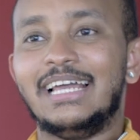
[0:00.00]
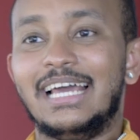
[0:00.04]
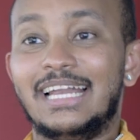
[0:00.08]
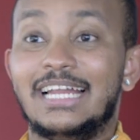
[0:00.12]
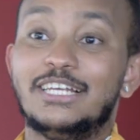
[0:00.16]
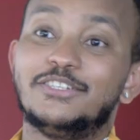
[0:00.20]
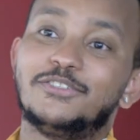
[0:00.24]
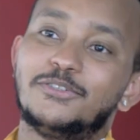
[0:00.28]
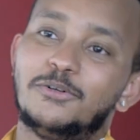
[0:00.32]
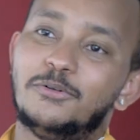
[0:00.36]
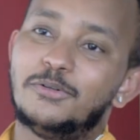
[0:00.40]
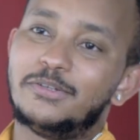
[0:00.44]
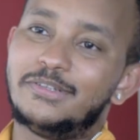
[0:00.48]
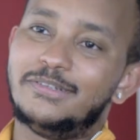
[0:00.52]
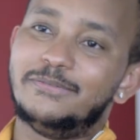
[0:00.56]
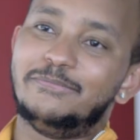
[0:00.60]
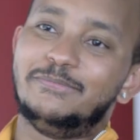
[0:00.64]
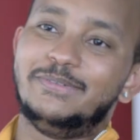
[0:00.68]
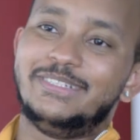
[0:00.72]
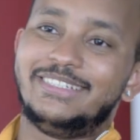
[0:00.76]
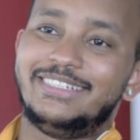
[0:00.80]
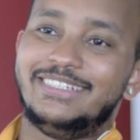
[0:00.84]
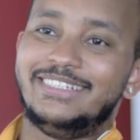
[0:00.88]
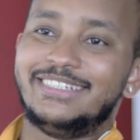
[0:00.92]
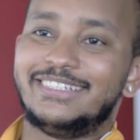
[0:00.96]
And I sold the
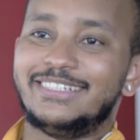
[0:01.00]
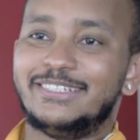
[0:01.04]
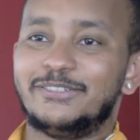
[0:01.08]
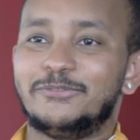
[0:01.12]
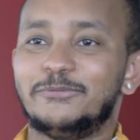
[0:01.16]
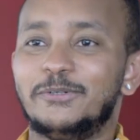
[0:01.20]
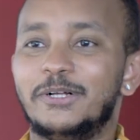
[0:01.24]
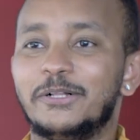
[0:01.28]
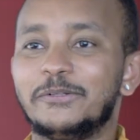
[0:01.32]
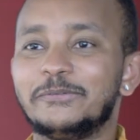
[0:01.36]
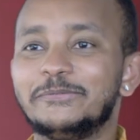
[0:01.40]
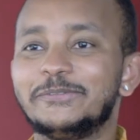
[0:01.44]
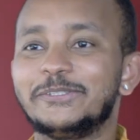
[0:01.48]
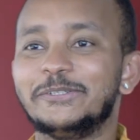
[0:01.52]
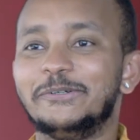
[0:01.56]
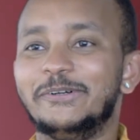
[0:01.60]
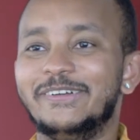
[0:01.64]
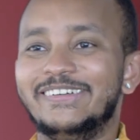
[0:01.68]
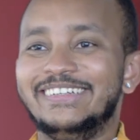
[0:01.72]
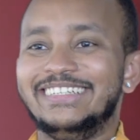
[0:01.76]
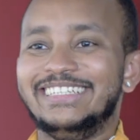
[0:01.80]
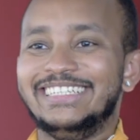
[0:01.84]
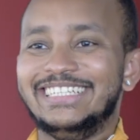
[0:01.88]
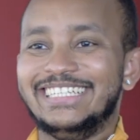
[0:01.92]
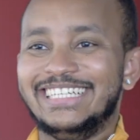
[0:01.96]
business as well,
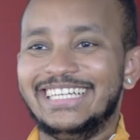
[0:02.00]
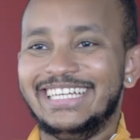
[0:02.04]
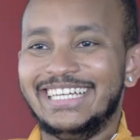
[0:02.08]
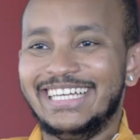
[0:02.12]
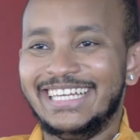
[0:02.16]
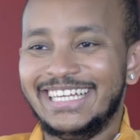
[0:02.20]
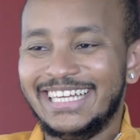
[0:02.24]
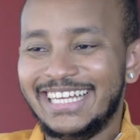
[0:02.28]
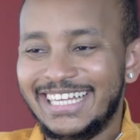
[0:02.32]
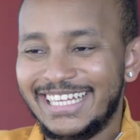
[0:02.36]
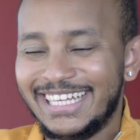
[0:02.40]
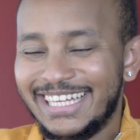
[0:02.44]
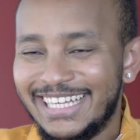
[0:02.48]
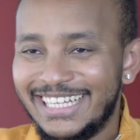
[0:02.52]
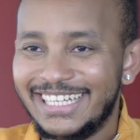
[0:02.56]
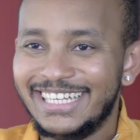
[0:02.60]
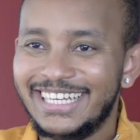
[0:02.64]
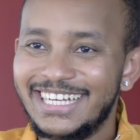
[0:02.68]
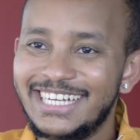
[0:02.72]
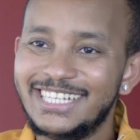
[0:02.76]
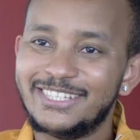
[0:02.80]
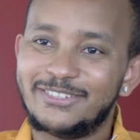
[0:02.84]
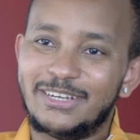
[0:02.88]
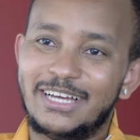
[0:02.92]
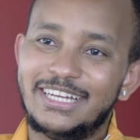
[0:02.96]
so,
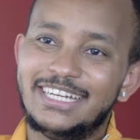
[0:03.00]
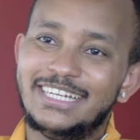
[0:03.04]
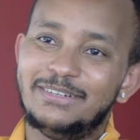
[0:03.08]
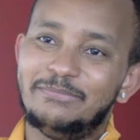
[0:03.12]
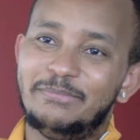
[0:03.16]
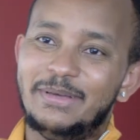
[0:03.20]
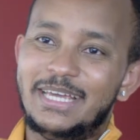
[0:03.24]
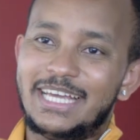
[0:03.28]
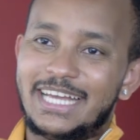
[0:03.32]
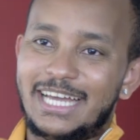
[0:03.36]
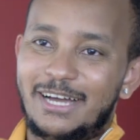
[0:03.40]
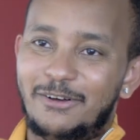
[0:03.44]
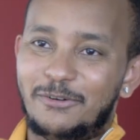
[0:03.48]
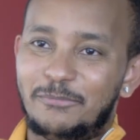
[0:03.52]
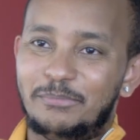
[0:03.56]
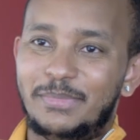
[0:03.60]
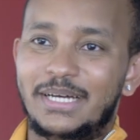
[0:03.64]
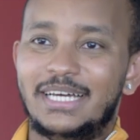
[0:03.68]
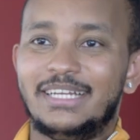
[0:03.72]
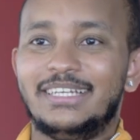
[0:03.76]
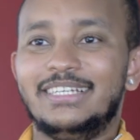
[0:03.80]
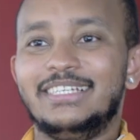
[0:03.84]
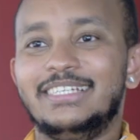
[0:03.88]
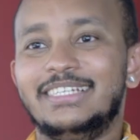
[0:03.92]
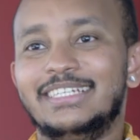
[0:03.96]
so I didn't make out
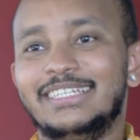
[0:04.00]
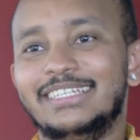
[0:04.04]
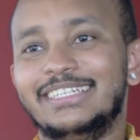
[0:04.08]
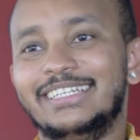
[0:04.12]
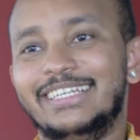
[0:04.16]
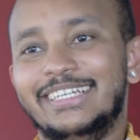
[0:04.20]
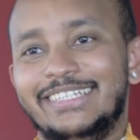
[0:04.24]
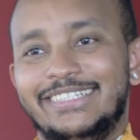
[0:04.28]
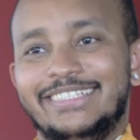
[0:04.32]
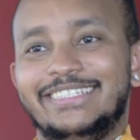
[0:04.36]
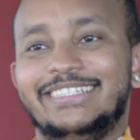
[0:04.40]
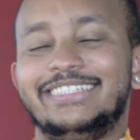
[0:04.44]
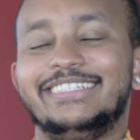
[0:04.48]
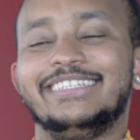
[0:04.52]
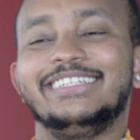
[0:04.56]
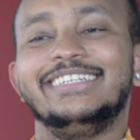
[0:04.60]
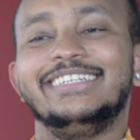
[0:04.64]
badly. Yes.